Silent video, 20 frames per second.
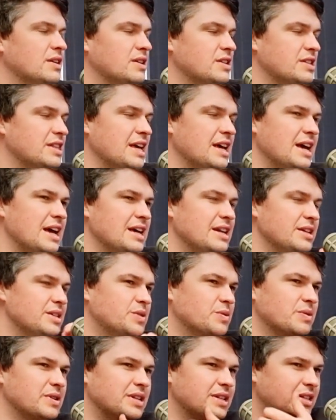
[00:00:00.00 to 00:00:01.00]
that
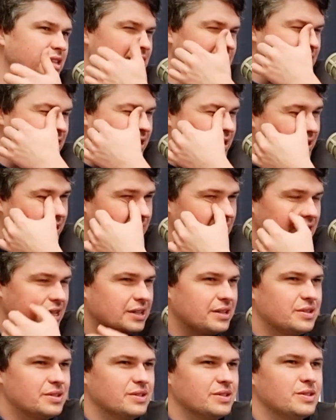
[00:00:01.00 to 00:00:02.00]
80-20 thing,
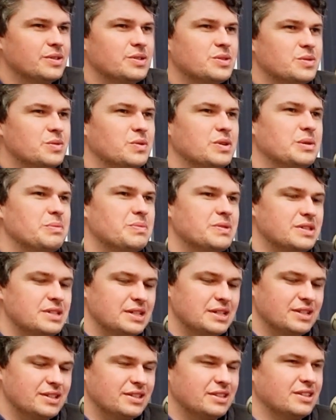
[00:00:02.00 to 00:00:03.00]

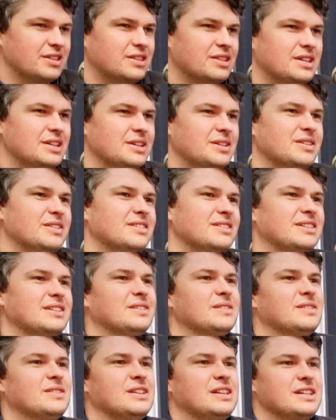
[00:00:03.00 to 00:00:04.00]
20% of the thing,
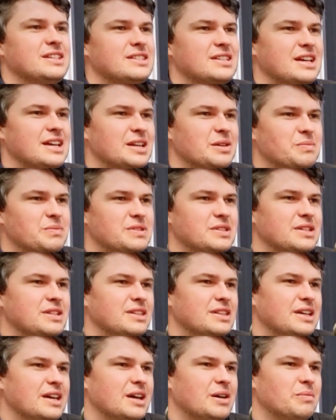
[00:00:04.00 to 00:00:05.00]
at least
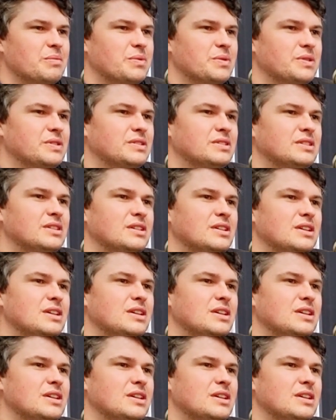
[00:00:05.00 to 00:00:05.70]
80% of the output.